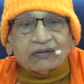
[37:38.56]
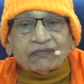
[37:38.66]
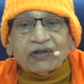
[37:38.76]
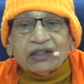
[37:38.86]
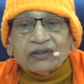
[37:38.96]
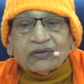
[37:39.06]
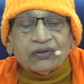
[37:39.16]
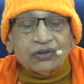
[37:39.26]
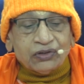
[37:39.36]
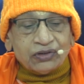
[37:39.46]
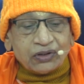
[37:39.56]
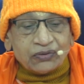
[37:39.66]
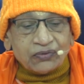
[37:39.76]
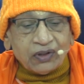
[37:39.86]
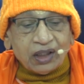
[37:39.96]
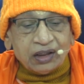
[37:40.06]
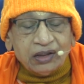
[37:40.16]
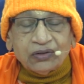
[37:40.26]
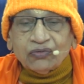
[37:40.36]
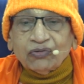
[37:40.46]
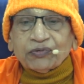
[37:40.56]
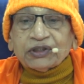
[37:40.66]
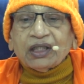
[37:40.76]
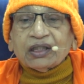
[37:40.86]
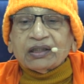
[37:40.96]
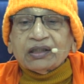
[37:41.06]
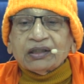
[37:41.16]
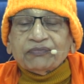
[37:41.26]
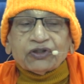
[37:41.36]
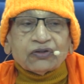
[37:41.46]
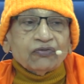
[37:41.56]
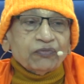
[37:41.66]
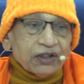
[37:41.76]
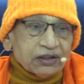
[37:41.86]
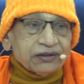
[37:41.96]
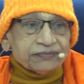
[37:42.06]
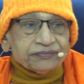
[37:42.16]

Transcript: Why is so? Chakshuradi upadhana, because upadhi.